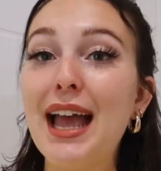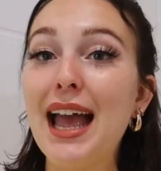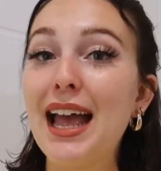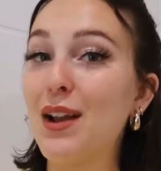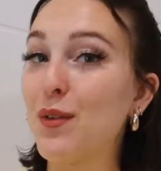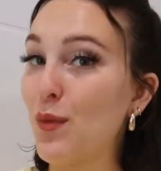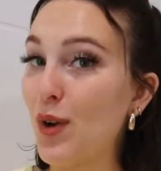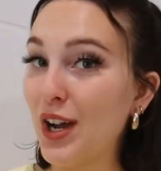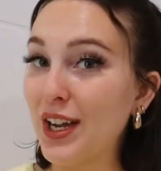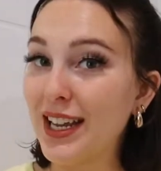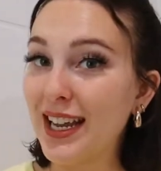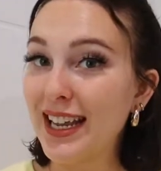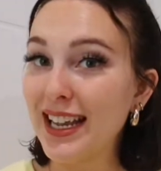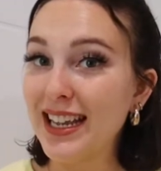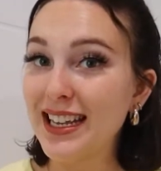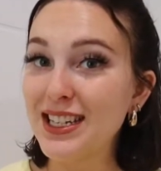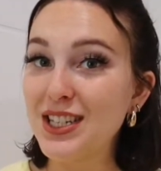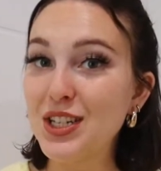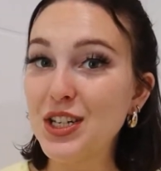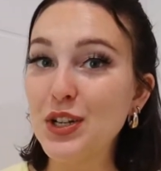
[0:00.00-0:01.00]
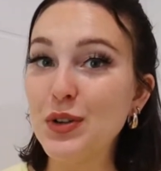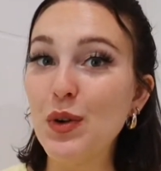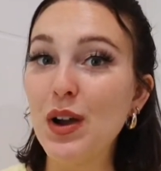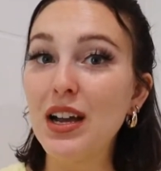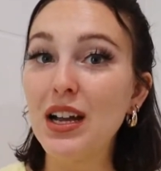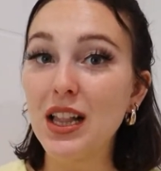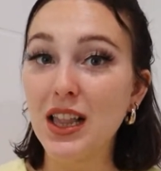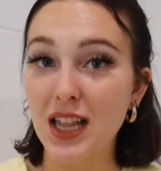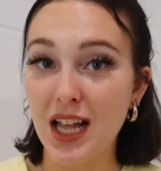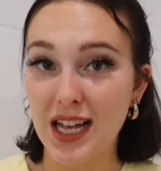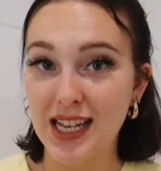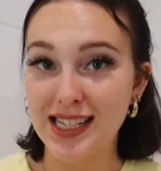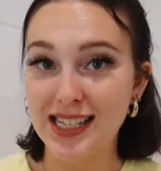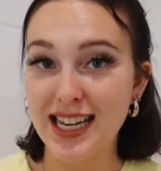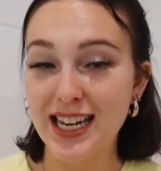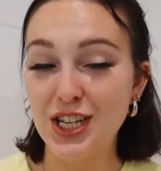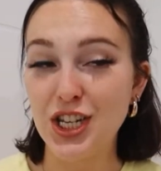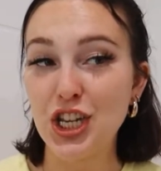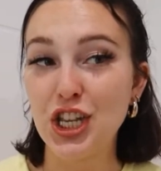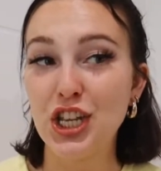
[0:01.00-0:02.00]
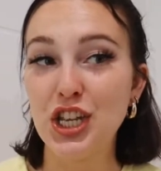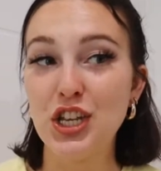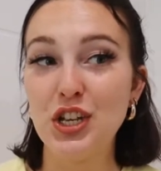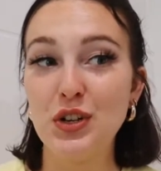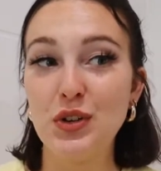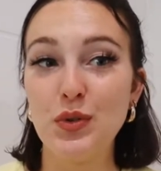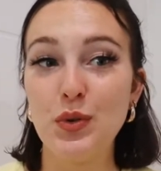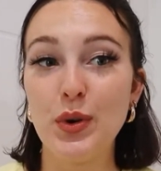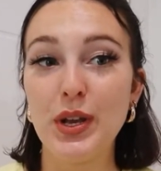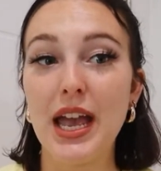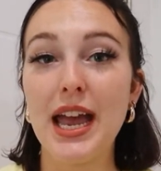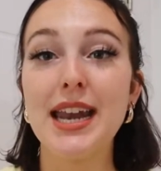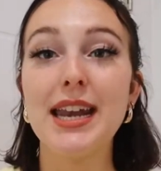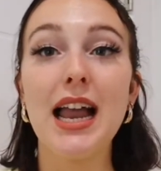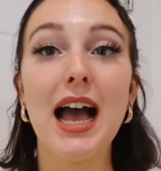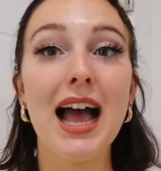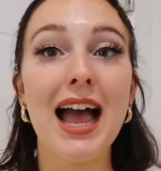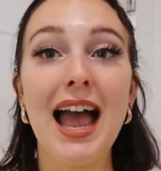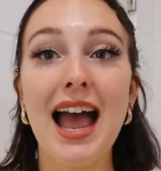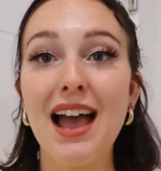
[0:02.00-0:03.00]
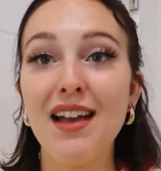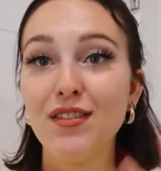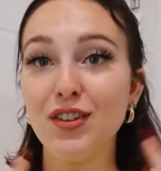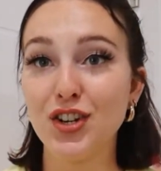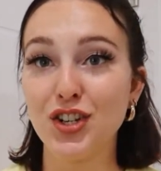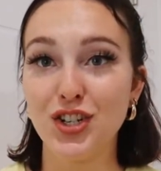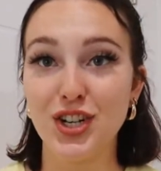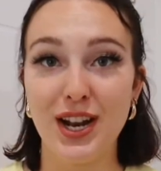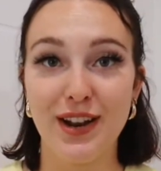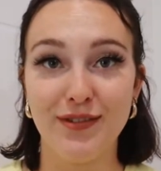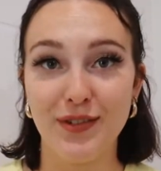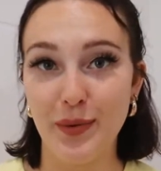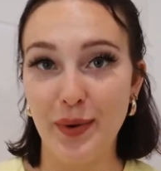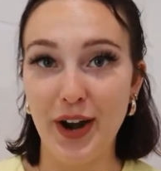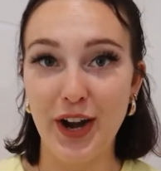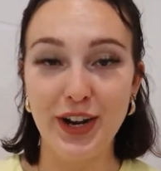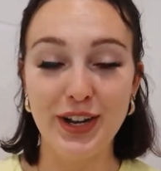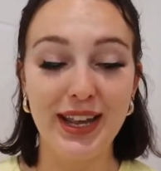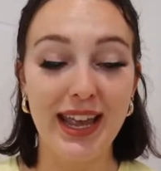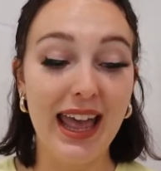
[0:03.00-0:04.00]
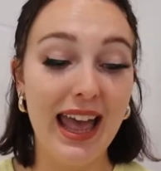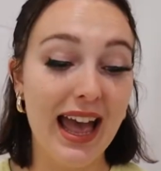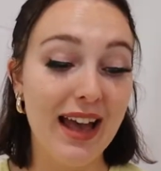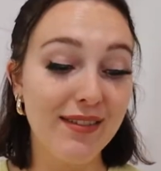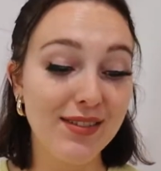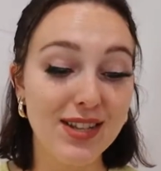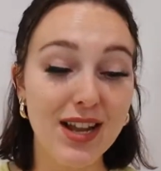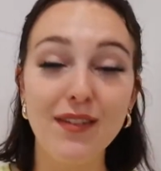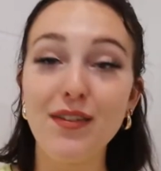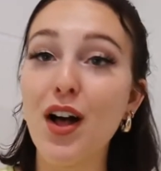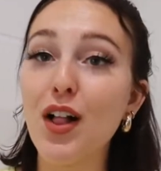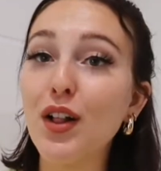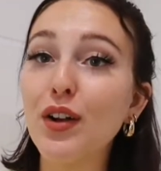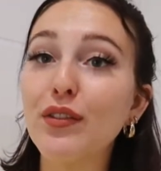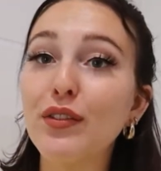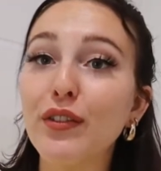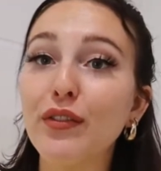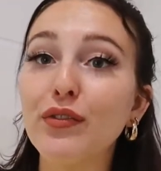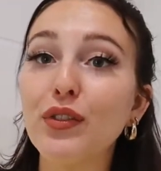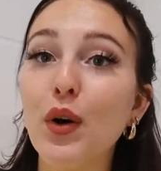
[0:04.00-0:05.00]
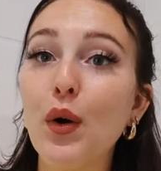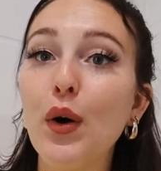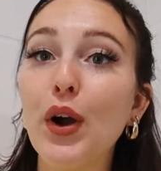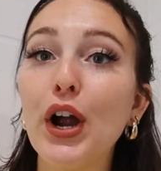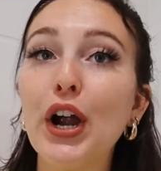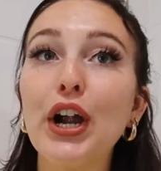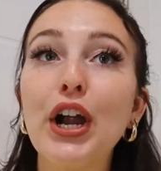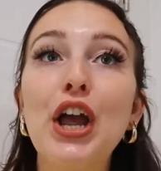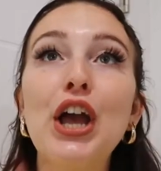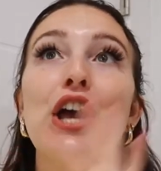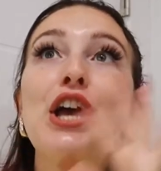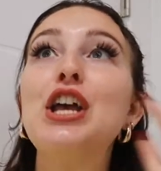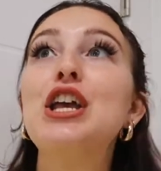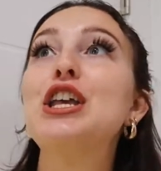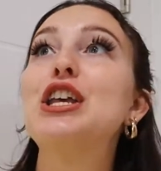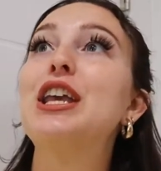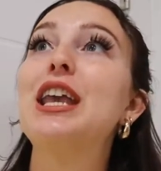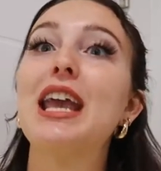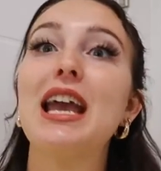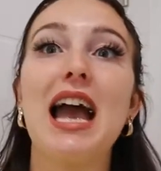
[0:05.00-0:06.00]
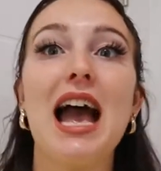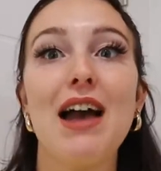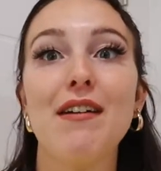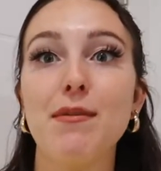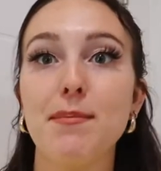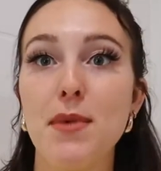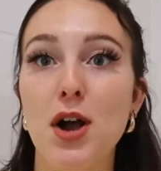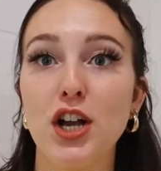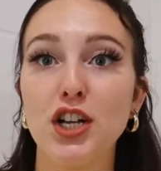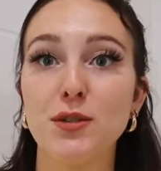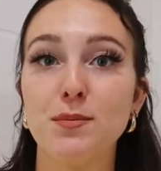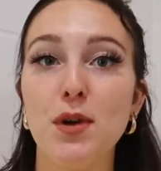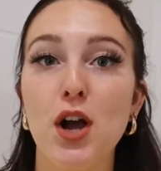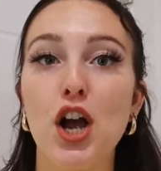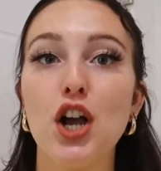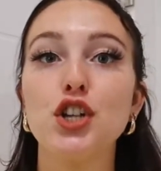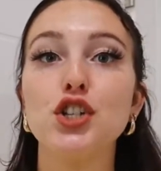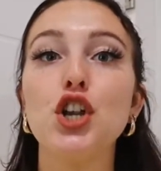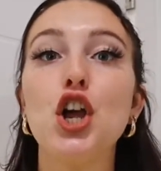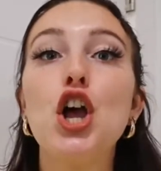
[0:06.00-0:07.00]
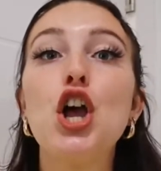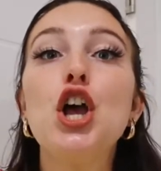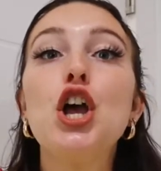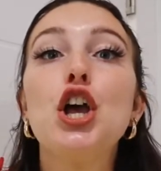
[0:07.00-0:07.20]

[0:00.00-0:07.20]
And walking into a closet, you cannot have your shit everywhere. You can't have stuff all over the floor. You can't have a mosh posh.